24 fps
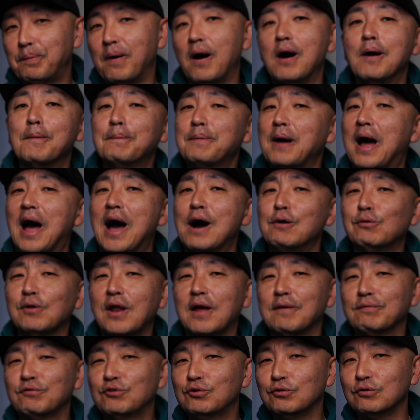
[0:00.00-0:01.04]
pump, I would
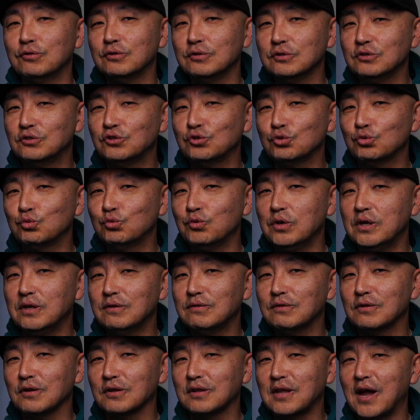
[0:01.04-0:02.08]
have to
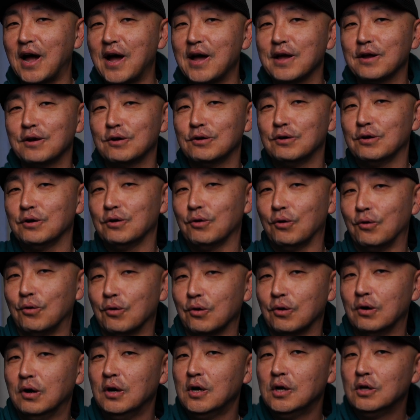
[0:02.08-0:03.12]
squeeze the tire
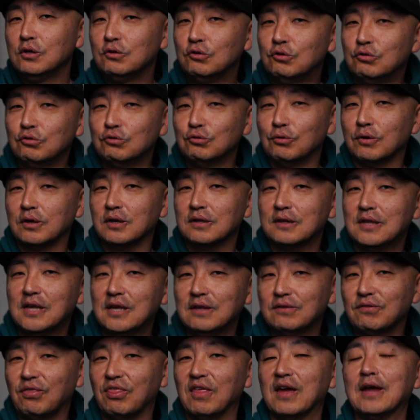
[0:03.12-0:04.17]
or do one of
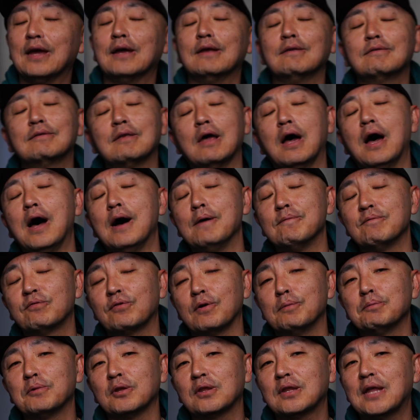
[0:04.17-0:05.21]
these things
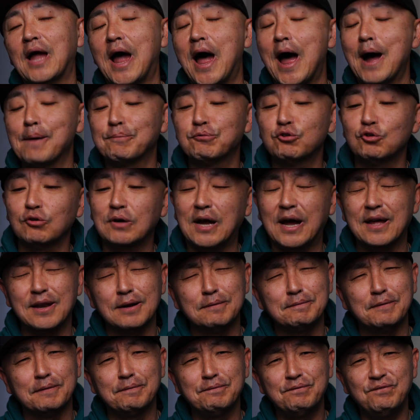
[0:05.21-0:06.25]
from the top to kind
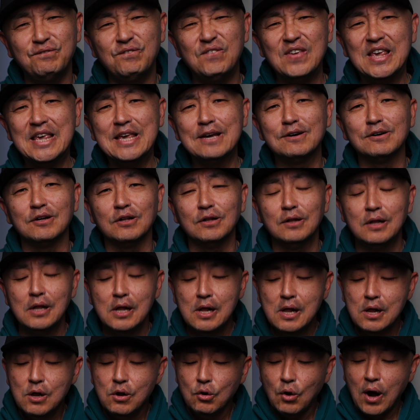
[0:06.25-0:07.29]
of feel
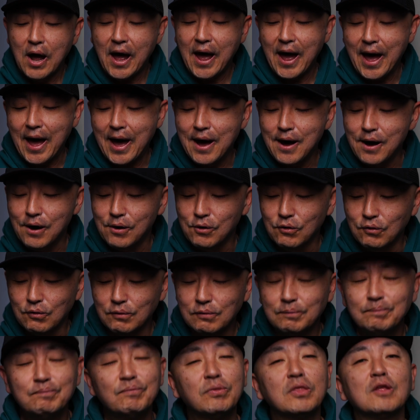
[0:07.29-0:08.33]

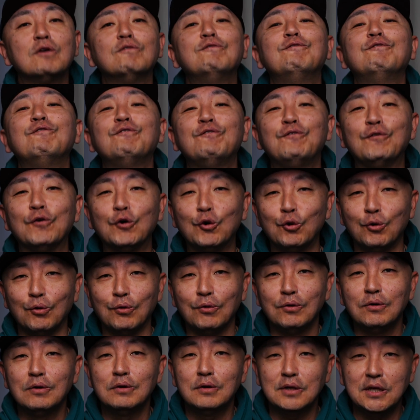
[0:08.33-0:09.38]
how
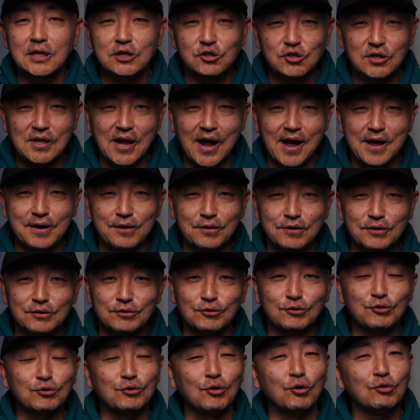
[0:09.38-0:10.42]
full each tire
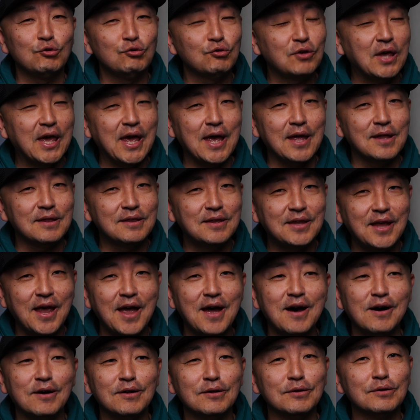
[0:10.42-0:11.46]
is. So you can't
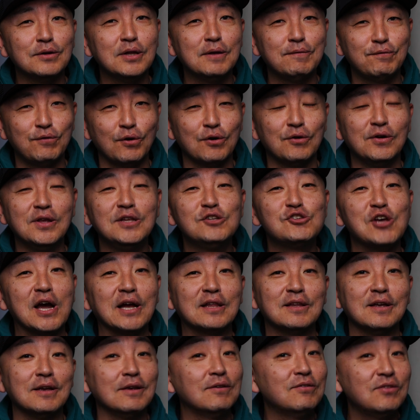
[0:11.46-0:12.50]
tell if you're
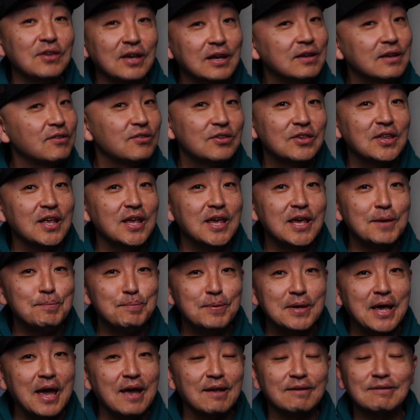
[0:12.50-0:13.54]
injecting 60
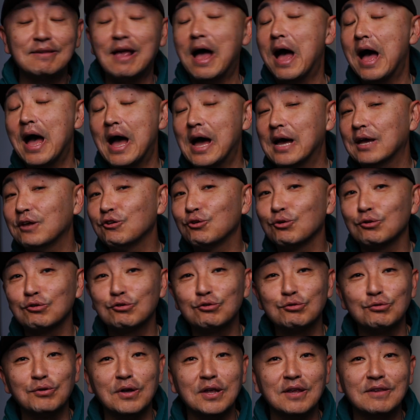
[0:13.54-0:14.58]
psi, you're
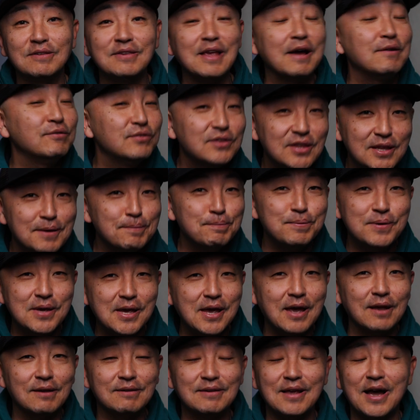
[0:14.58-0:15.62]
doing 70
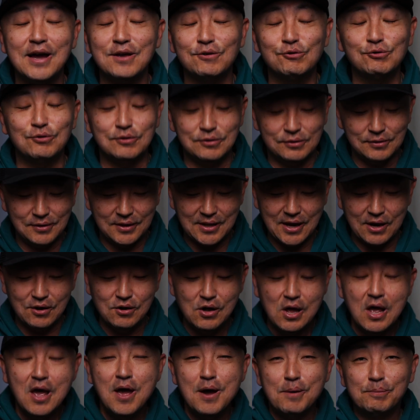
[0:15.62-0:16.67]
psi, you couldn't tell.
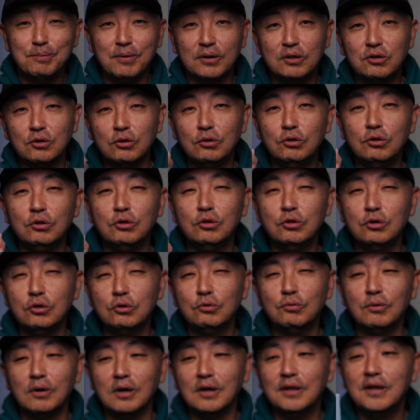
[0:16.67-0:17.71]
But the new
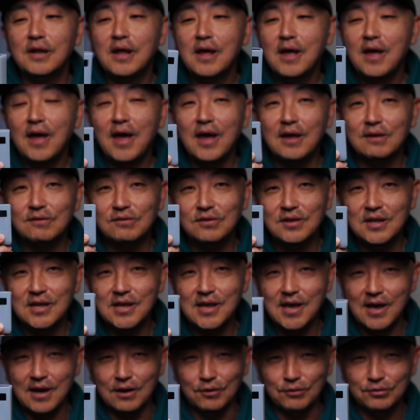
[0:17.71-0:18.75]
one has
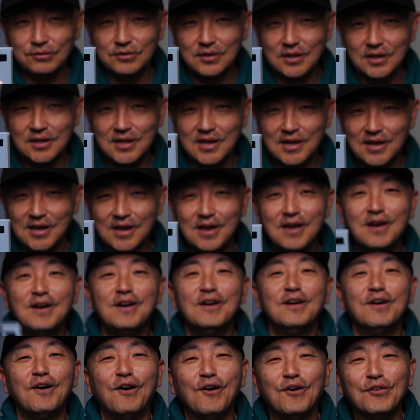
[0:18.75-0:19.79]
the LCD
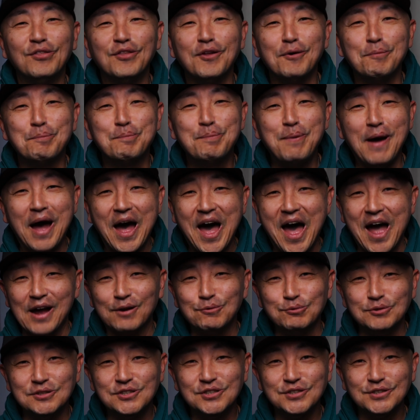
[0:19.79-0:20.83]
on the
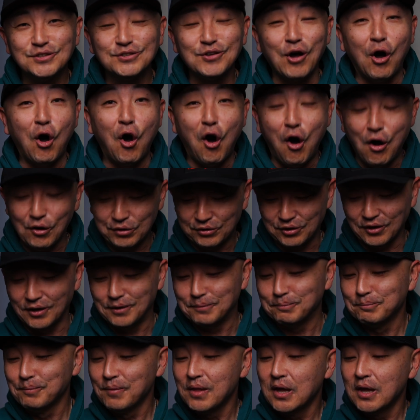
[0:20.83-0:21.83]
back, which is awesome.